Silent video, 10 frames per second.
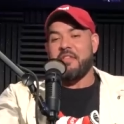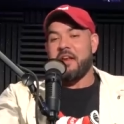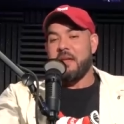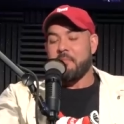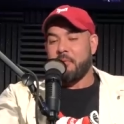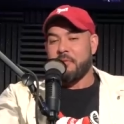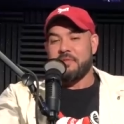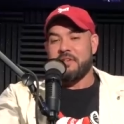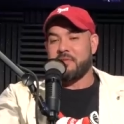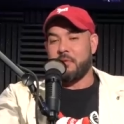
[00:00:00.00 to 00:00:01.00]
that improves
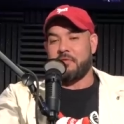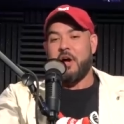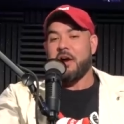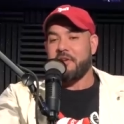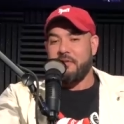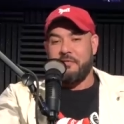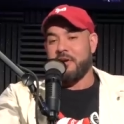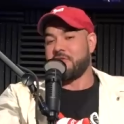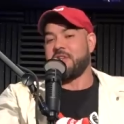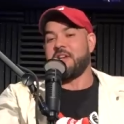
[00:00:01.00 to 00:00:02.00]
any sort of cognitive
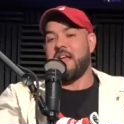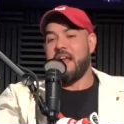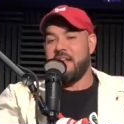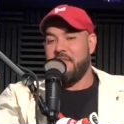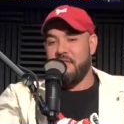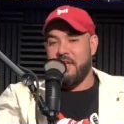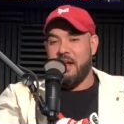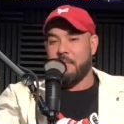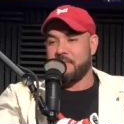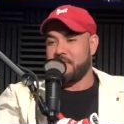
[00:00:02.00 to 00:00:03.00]
function, anything that
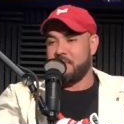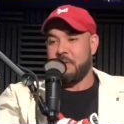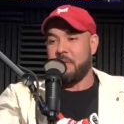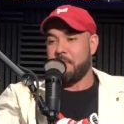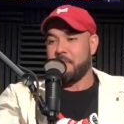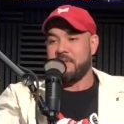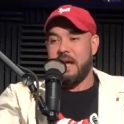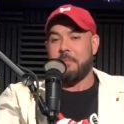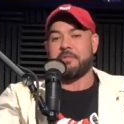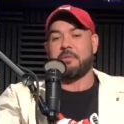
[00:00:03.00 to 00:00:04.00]
helps speed up your
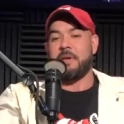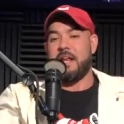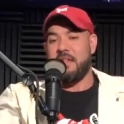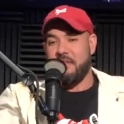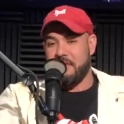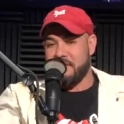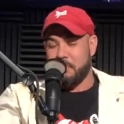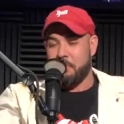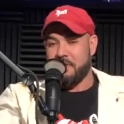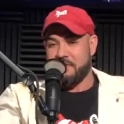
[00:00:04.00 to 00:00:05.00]
metabolism, anything that
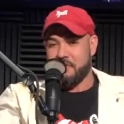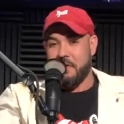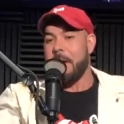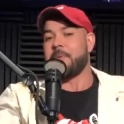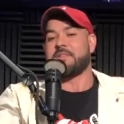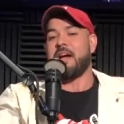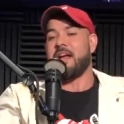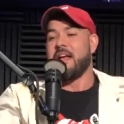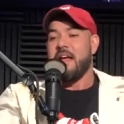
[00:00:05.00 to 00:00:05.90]
suppresses your appetite,